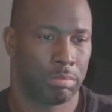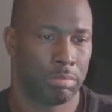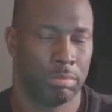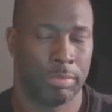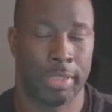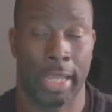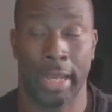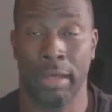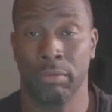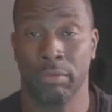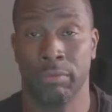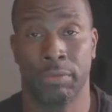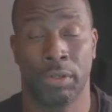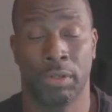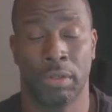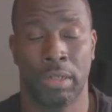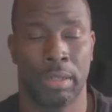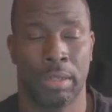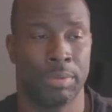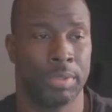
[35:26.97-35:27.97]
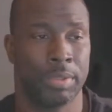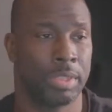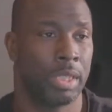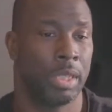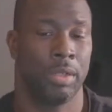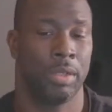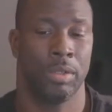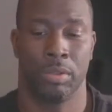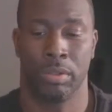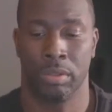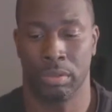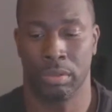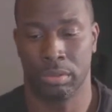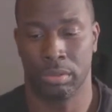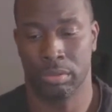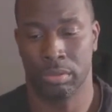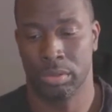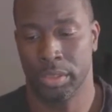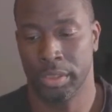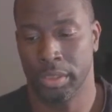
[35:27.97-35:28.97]
downfall, I would say,
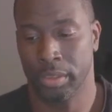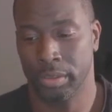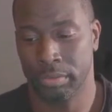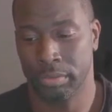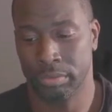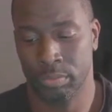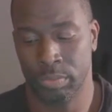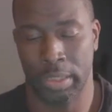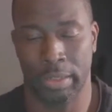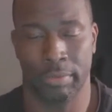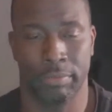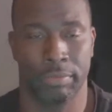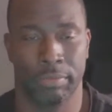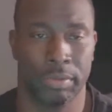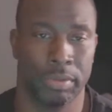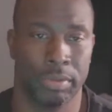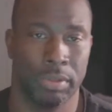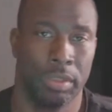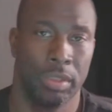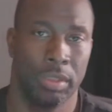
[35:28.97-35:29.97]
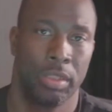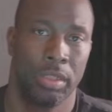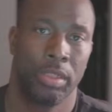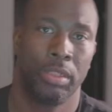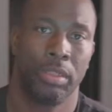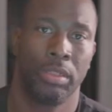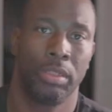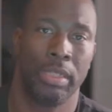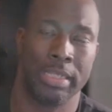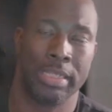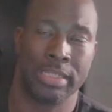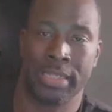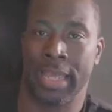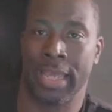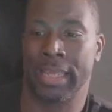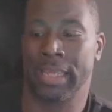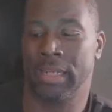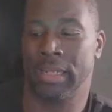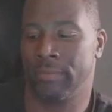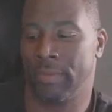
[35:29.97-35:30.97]
or you know whatever is
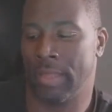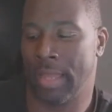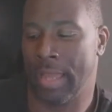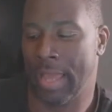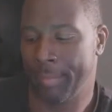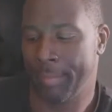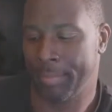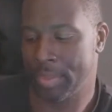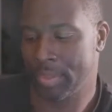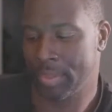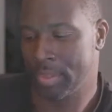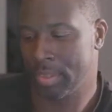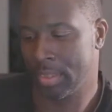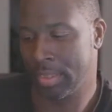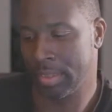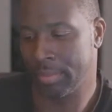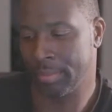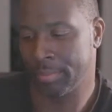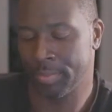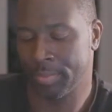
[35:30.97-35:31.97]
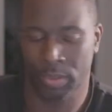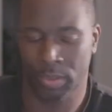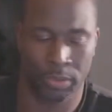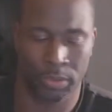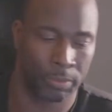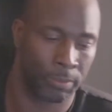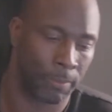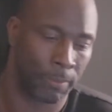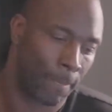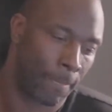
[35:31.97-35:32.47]
negative that happens to them. So